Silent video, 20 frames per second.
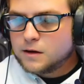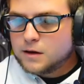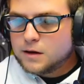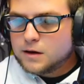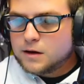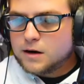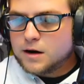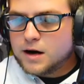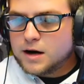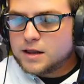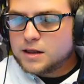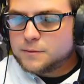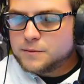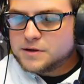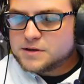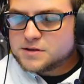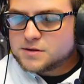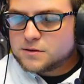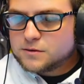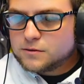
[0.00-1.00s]
all right let me
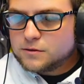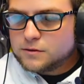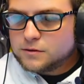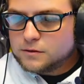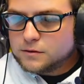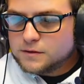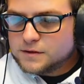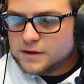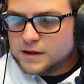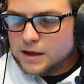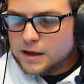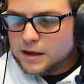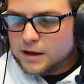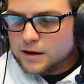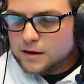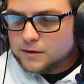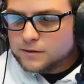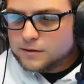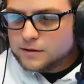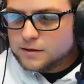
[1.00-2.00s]
scroll
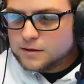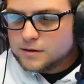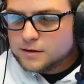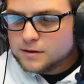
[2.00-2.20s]
down